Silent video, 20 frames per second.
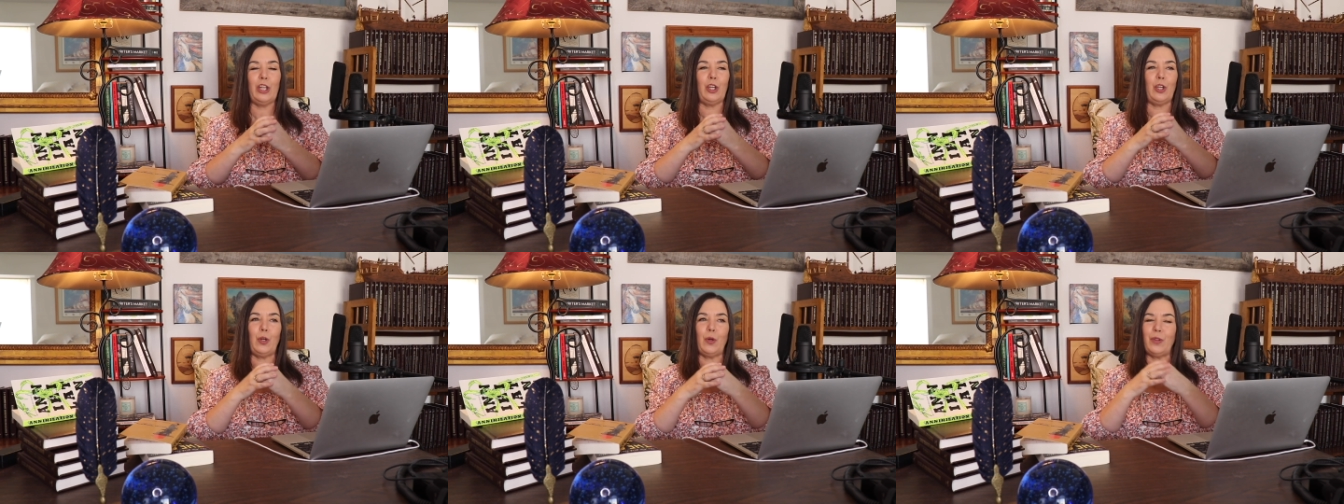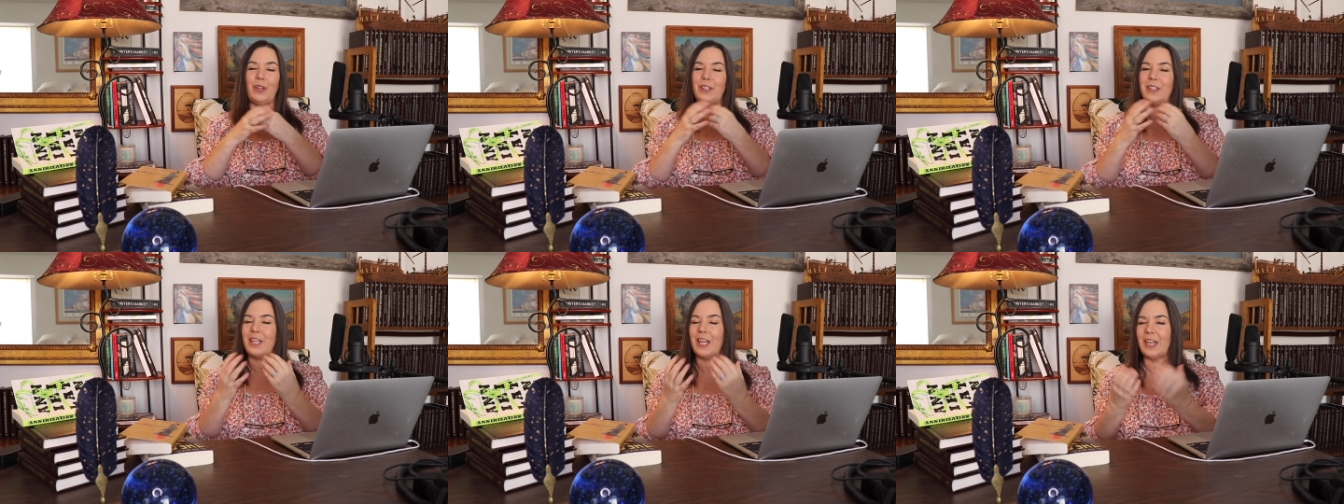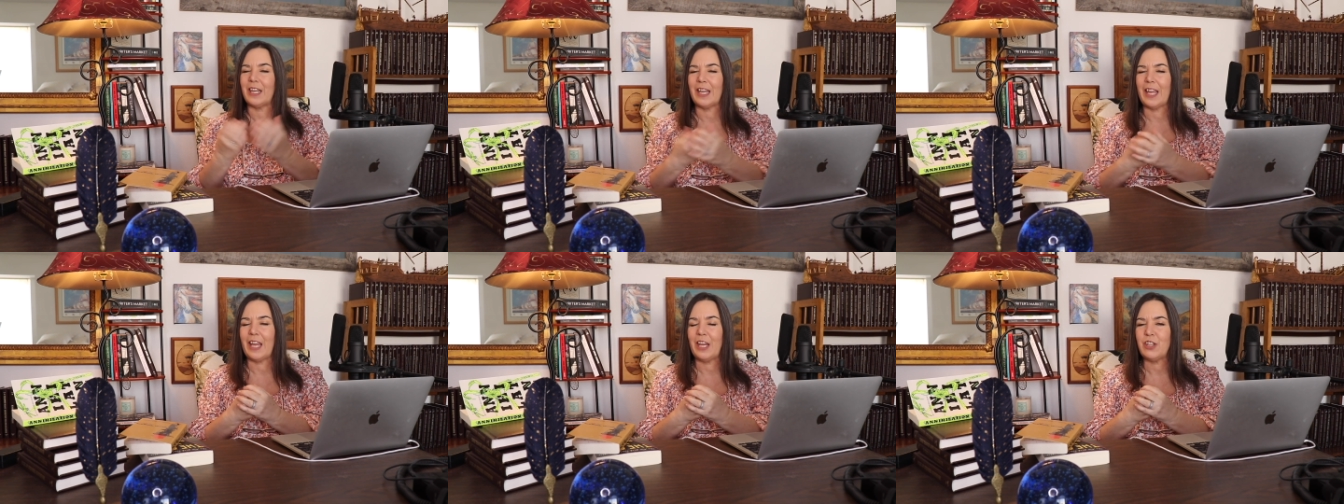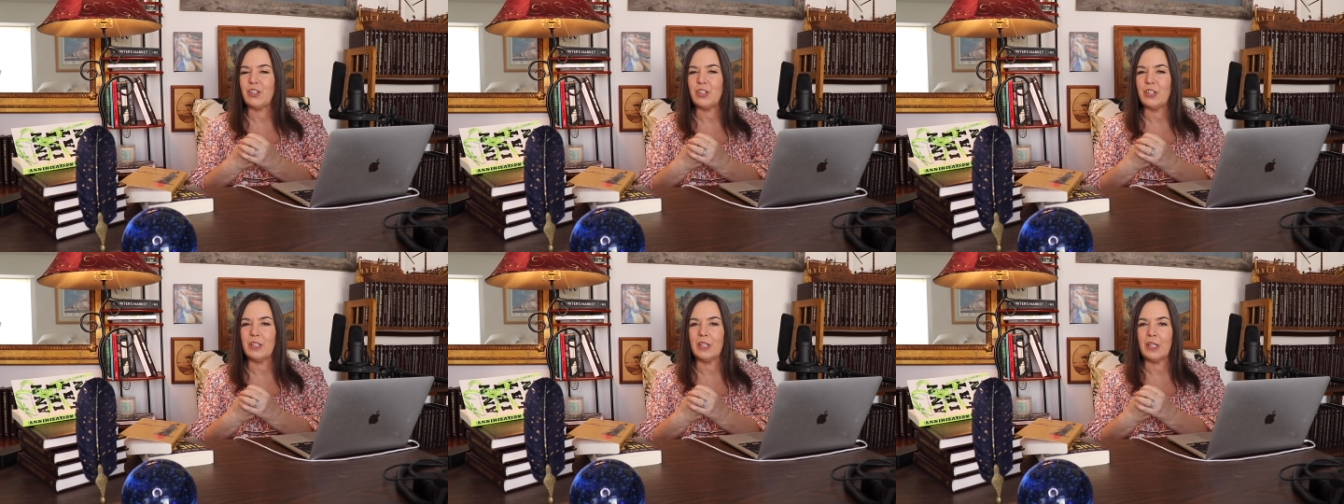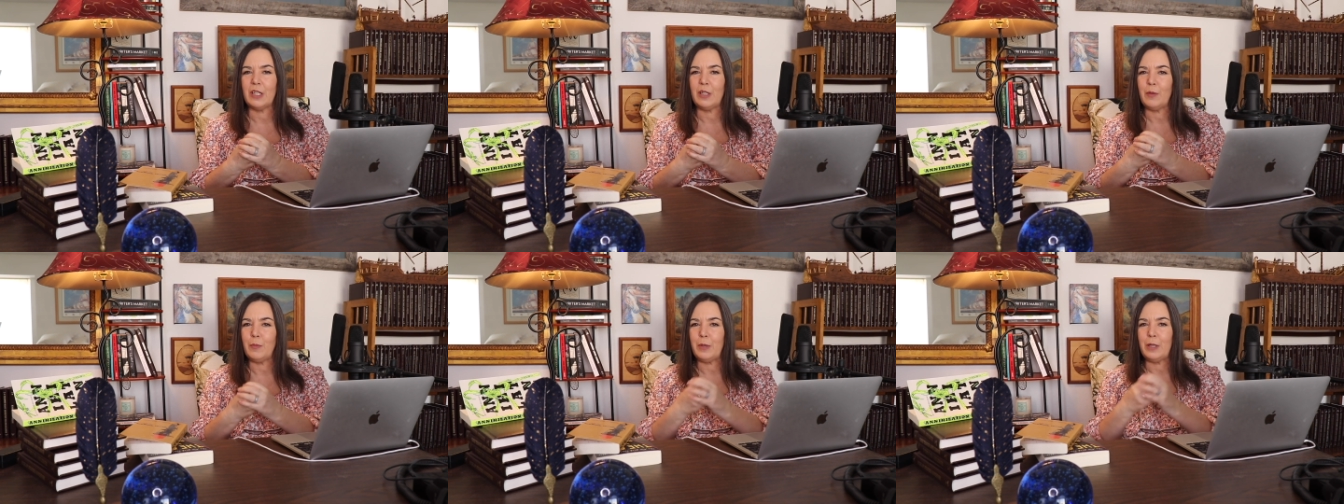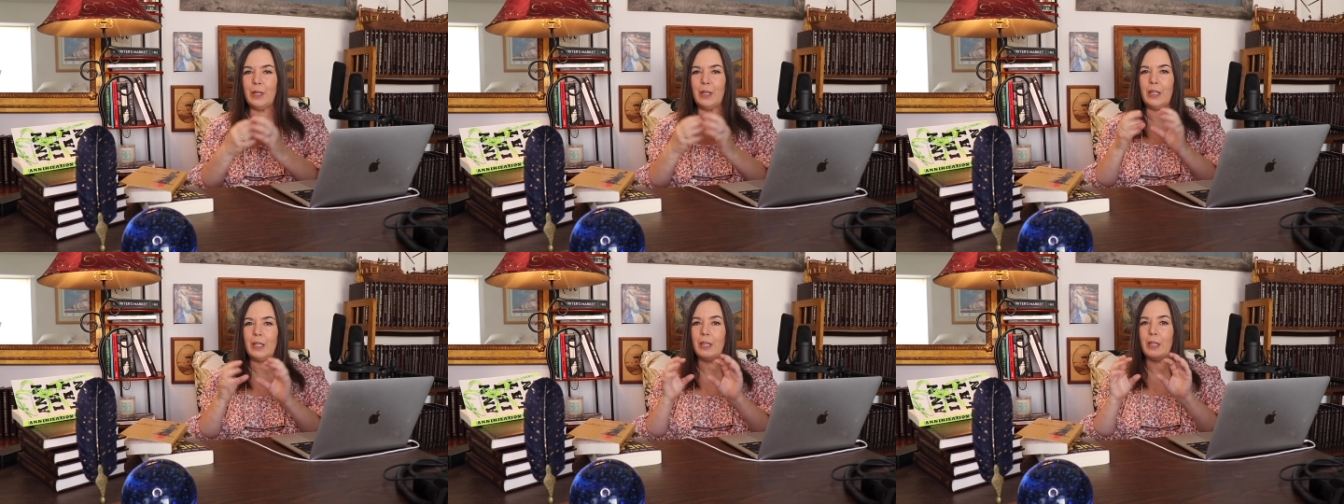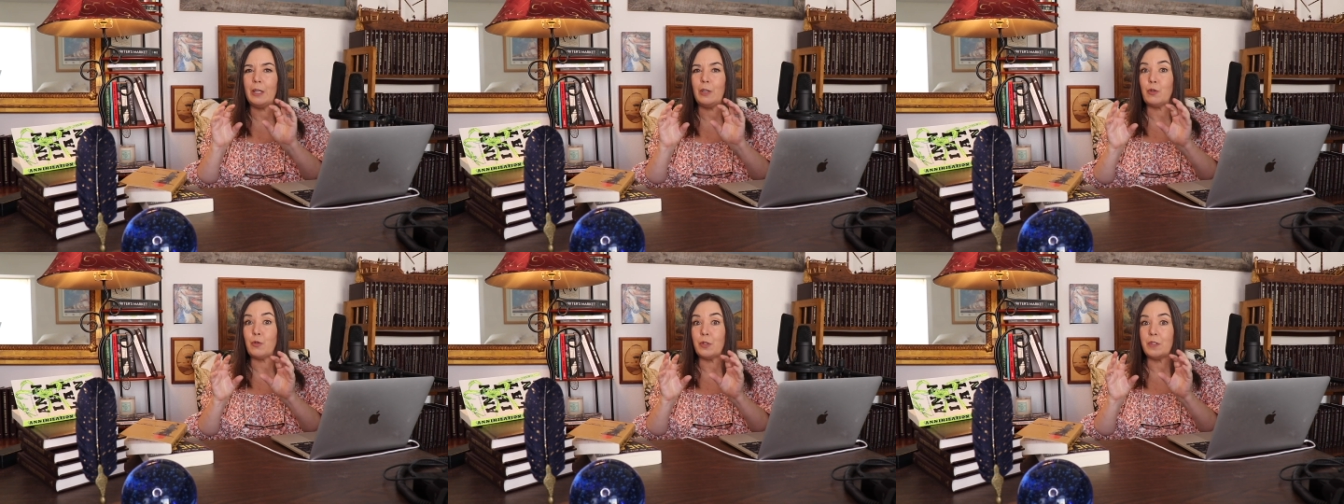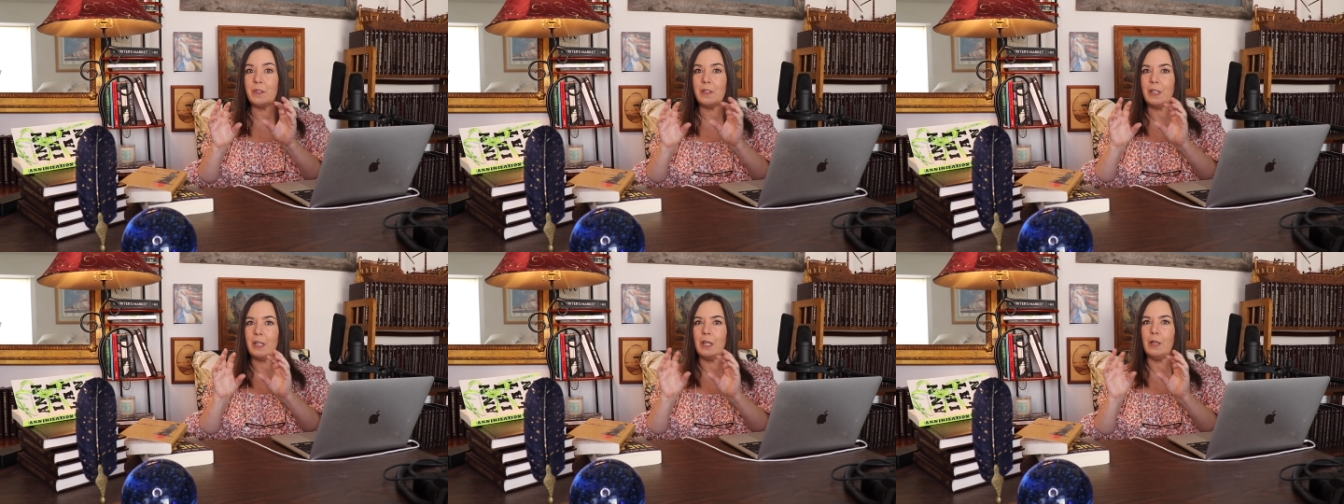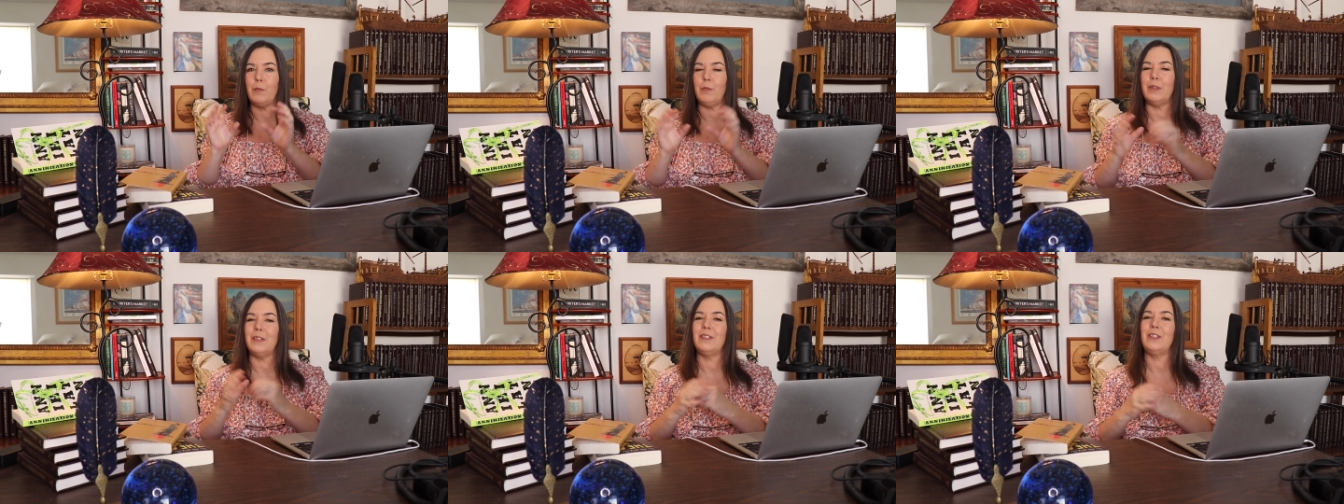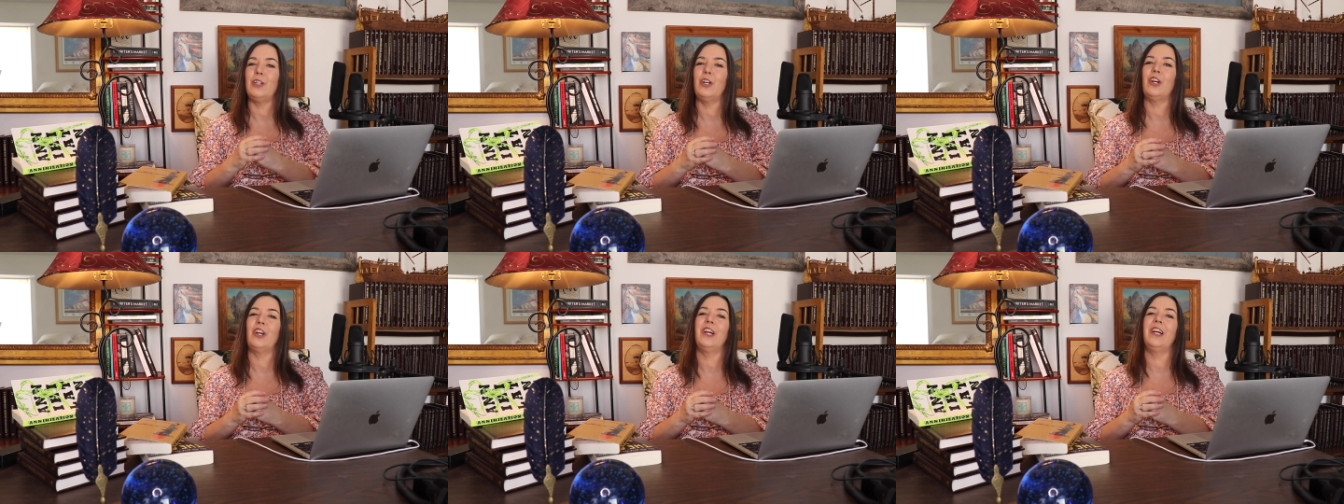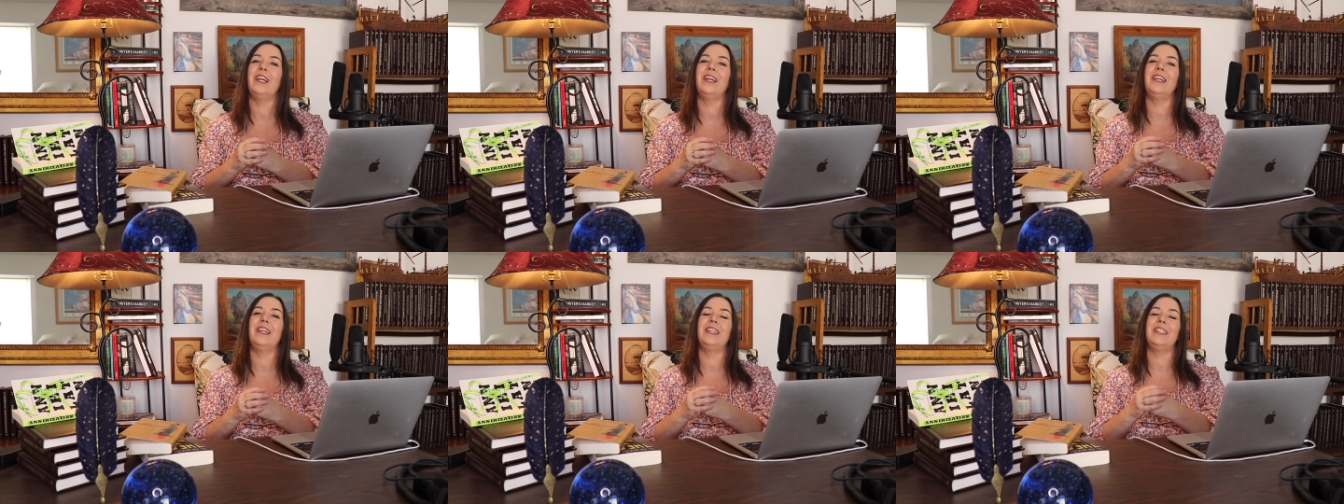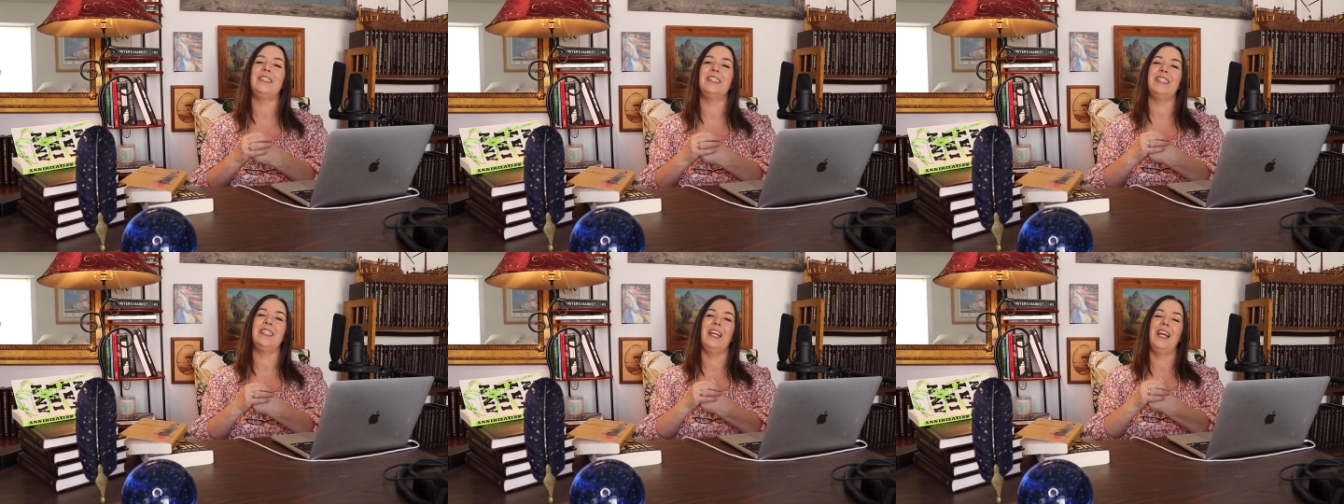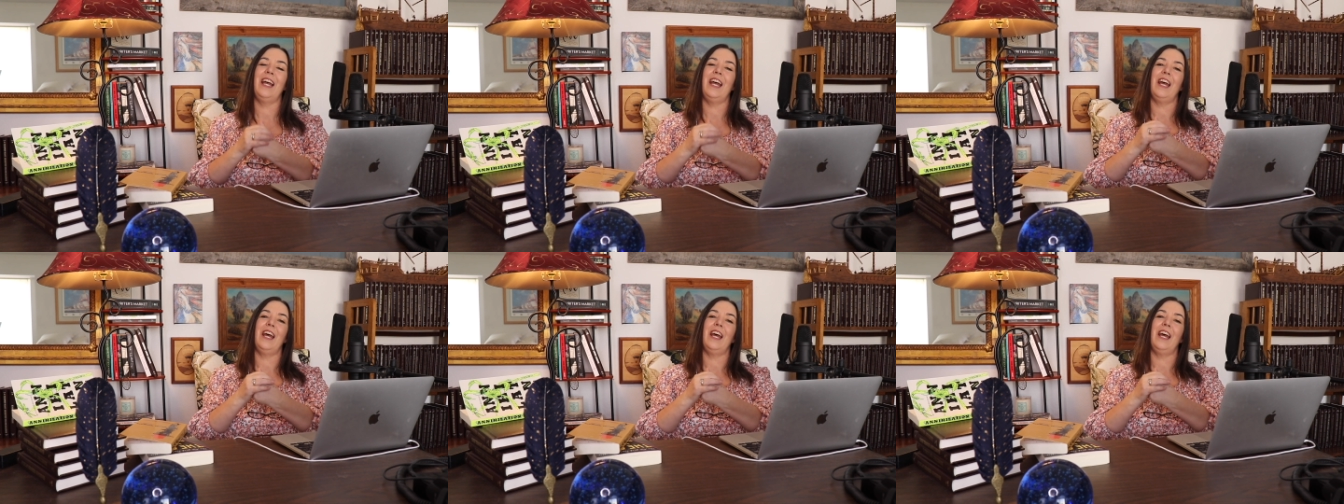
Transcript: You know, the dedication can be interesting and mysterious,